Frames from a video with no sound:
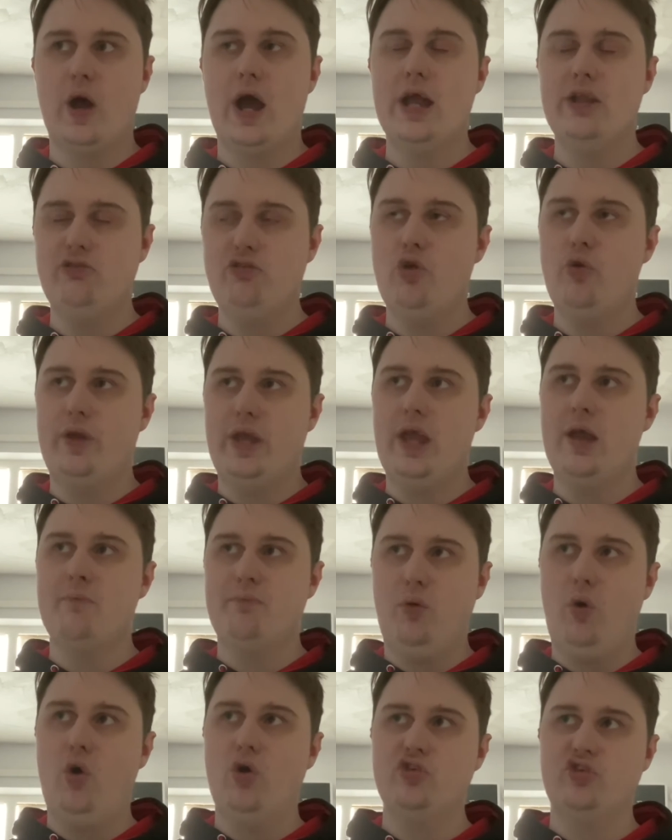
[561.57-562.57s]
I do hear
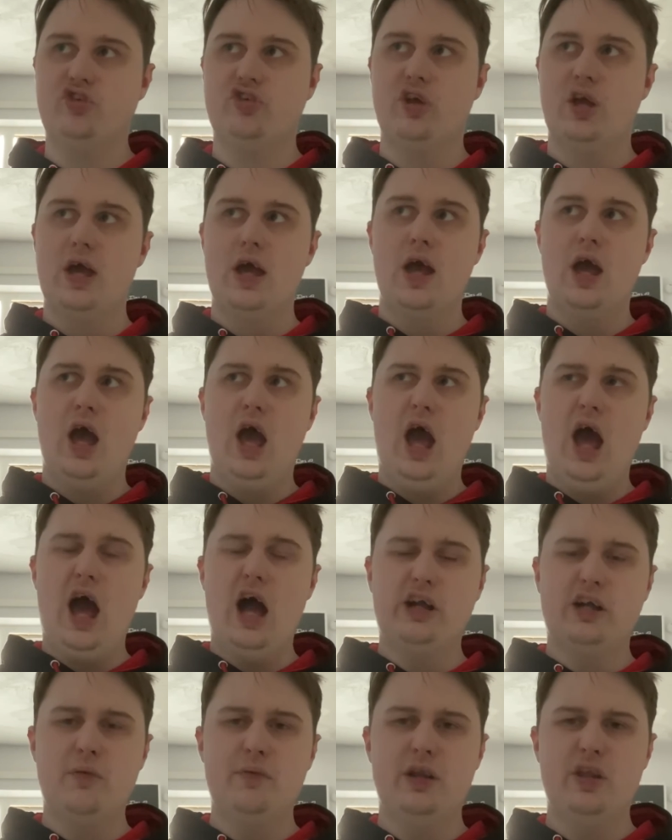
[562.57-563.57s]
Porsche
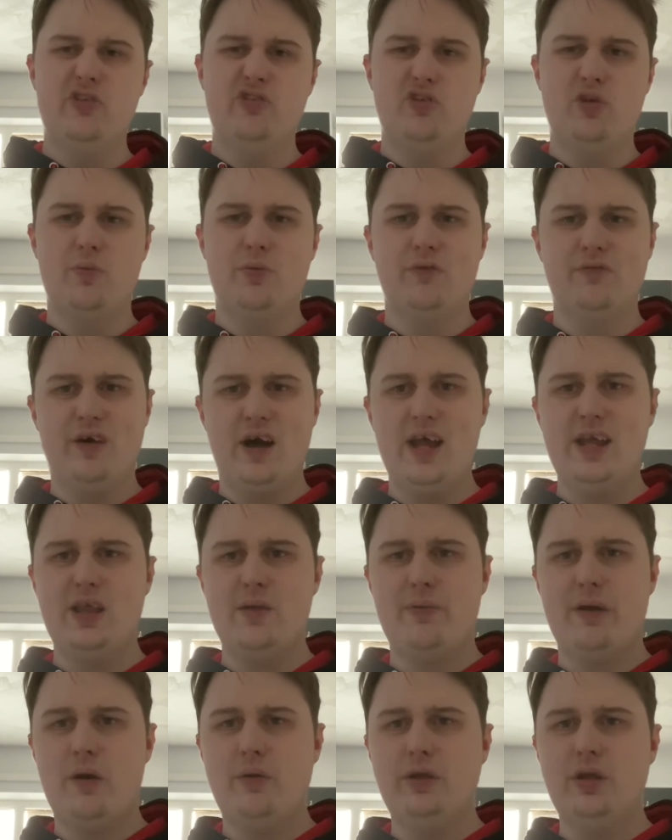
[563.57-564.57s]
are coming in to provide
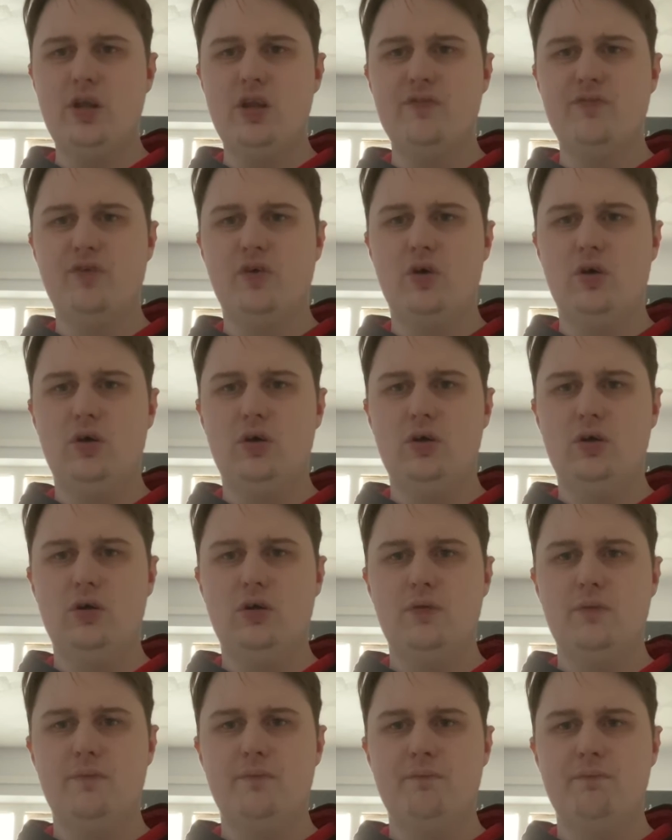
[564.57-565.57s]
the power unit
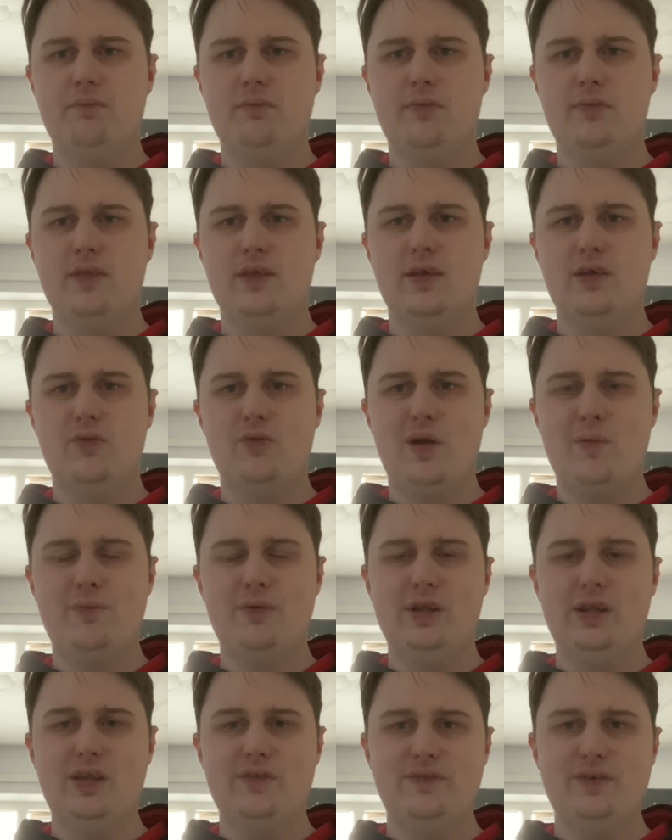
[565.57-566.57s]
for Red
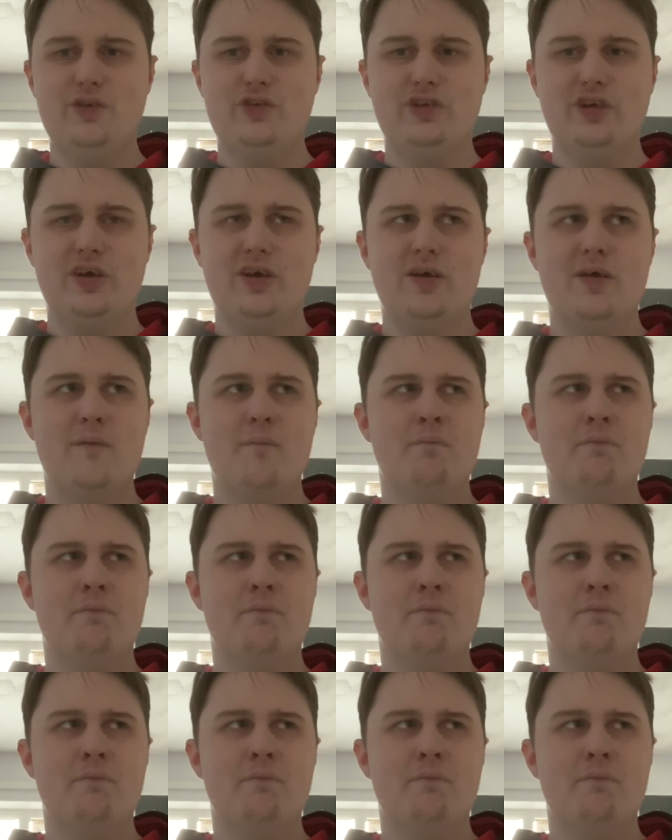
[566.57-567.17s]
Bull in the future,